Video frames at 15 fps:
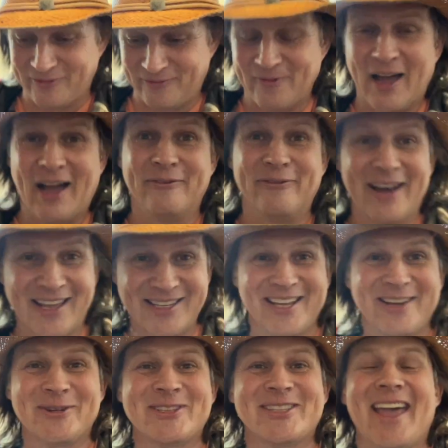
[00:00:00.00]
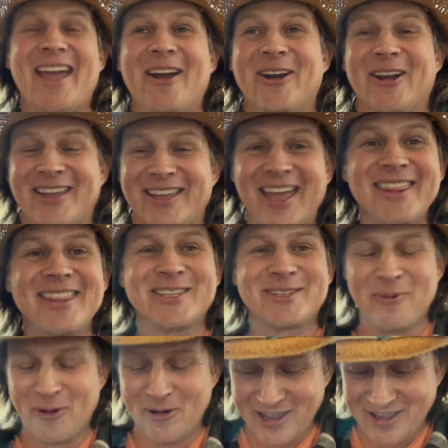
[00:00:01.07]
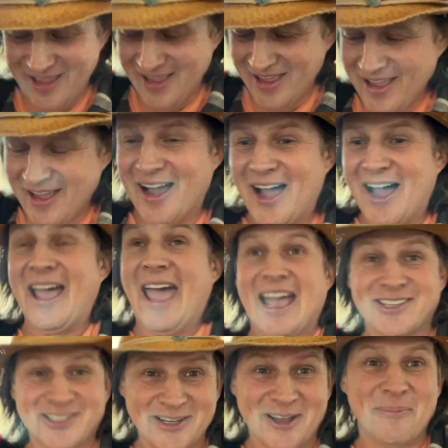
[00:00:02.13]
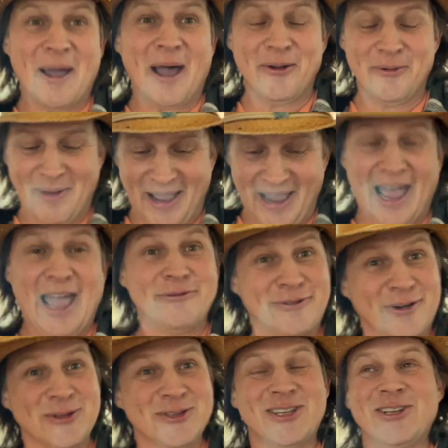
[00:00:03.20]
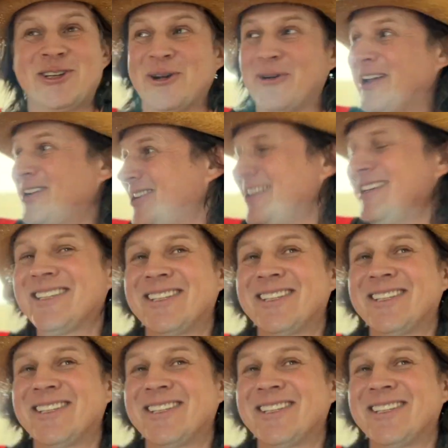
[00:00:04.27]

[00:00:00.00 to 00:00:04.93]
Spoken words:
Venezia was there again this morning, asked about my iPhone situation.